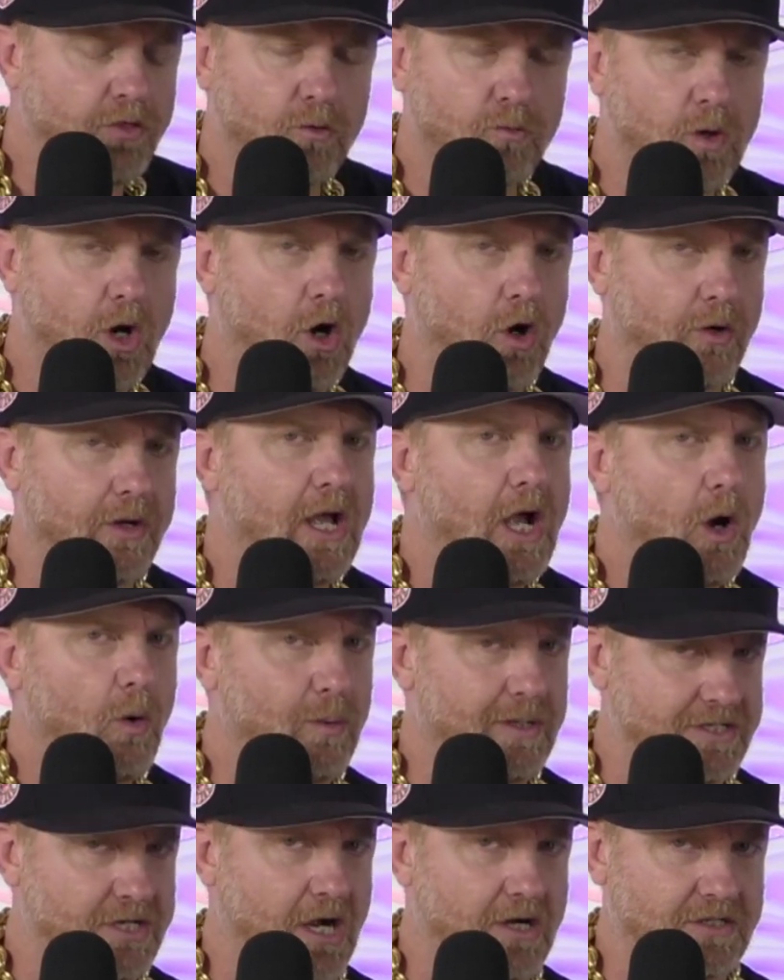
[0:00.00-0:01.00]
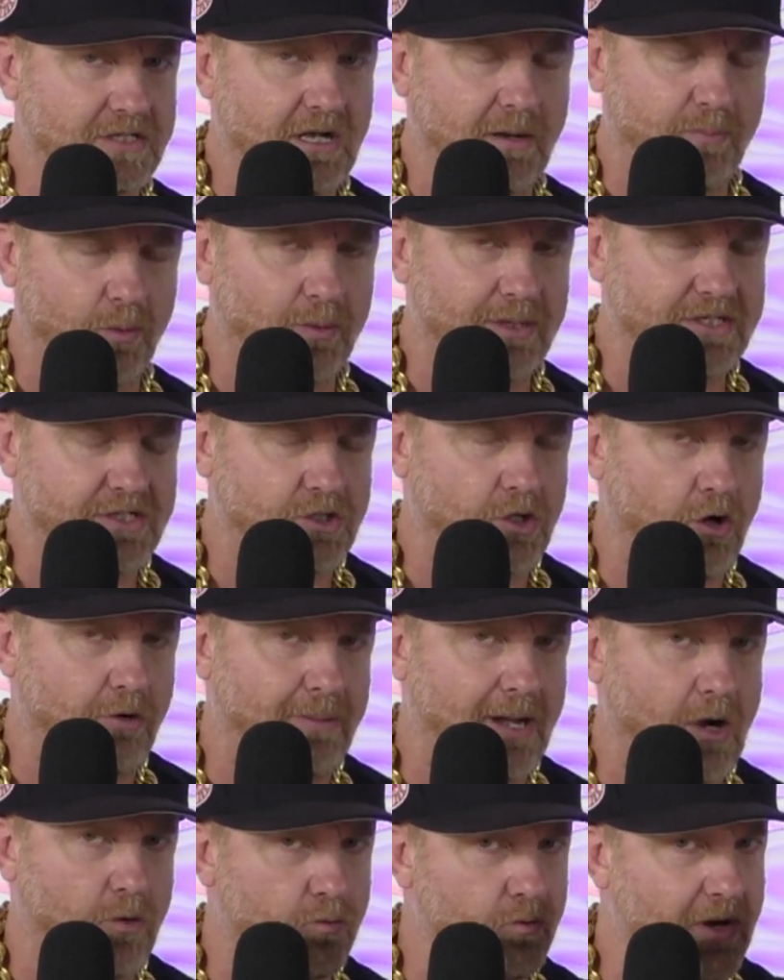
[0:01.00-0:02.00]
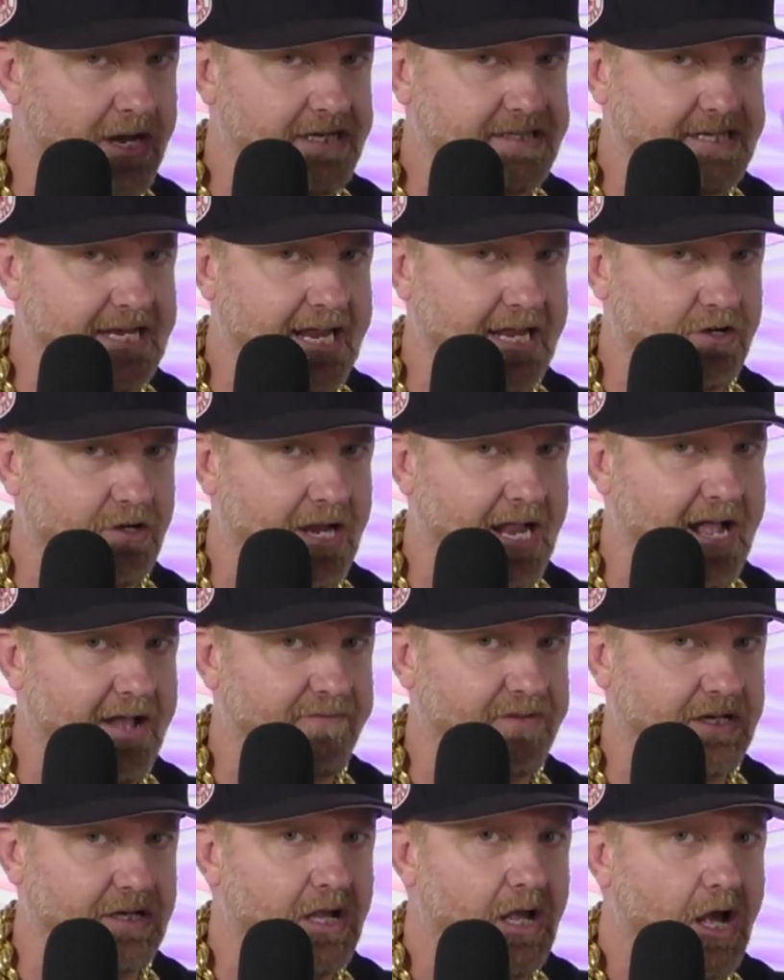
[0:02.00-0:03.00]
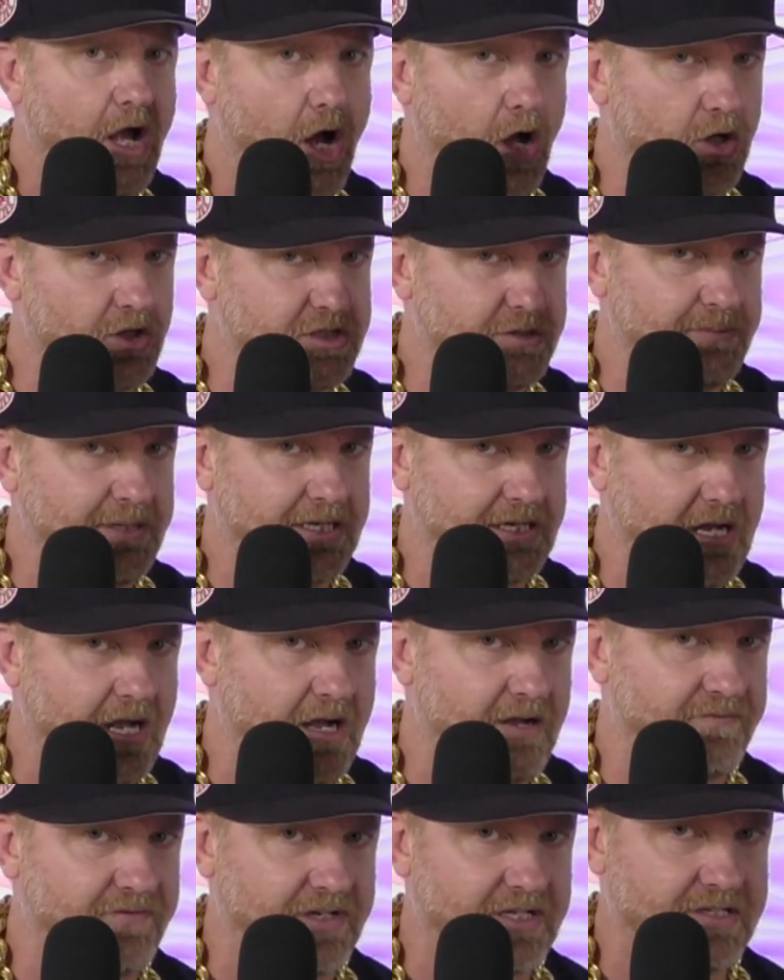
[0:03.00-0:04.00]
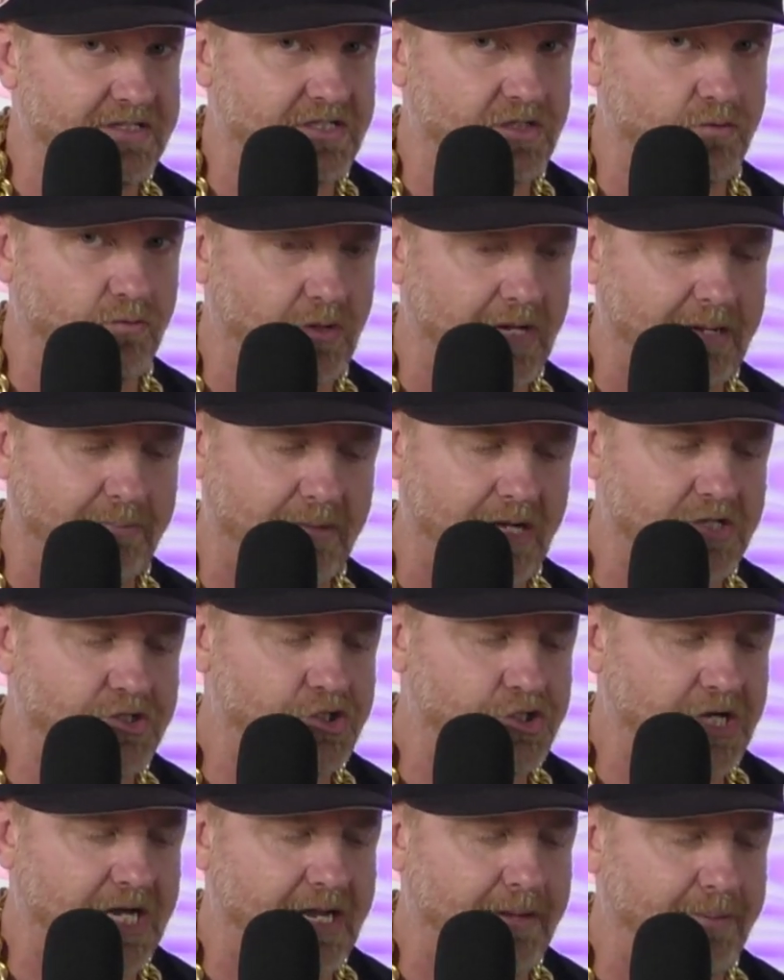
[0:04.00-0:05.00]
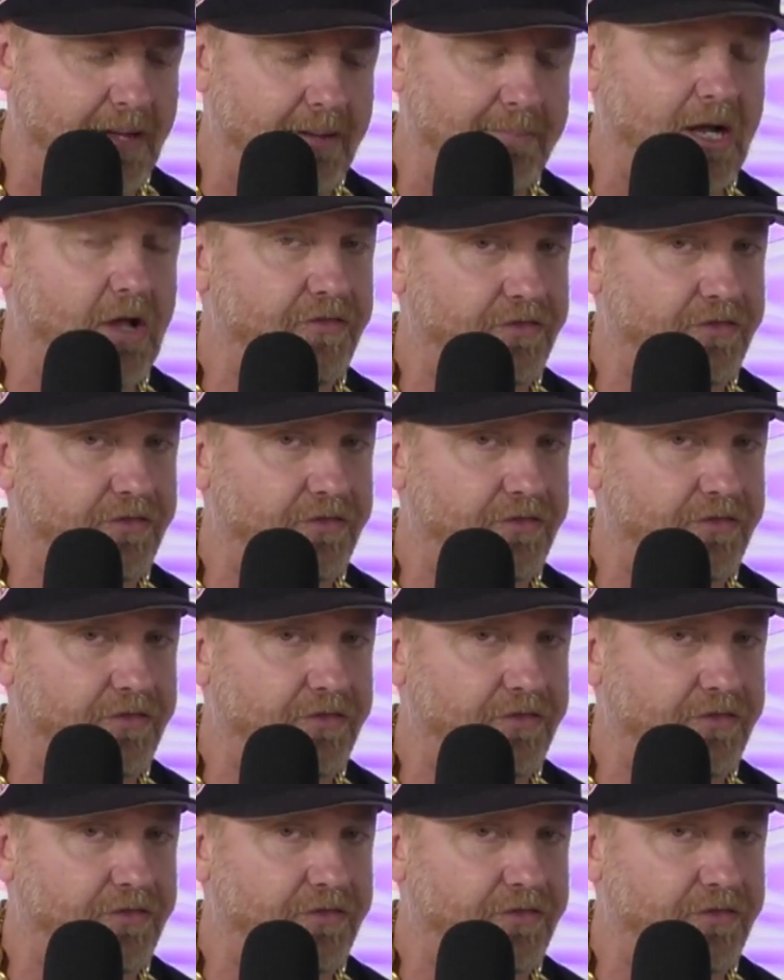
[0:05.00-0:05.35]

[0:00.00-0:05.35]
the road. We talked a couple weeks ago about Ray Tanner having ultimate confidence in Ray Muschamp. How about